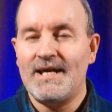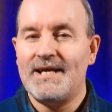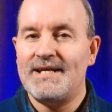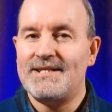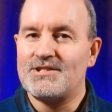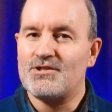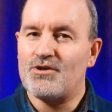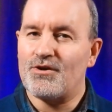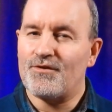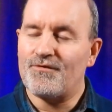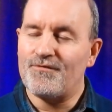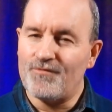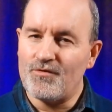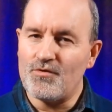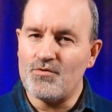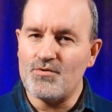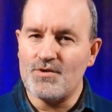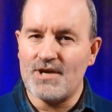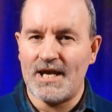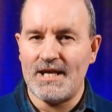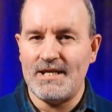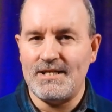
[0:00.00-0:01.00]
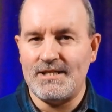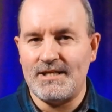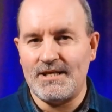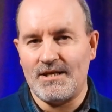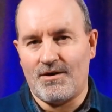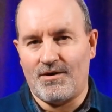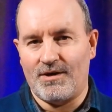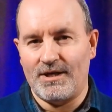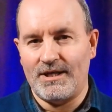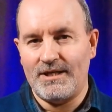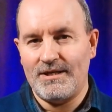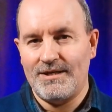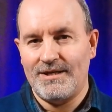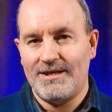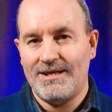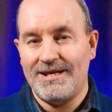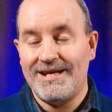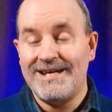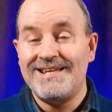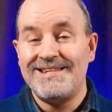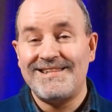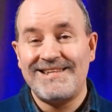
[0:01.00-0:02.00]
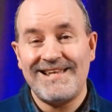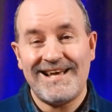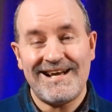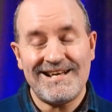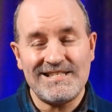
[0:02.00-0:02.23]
It's got a 4K DI, the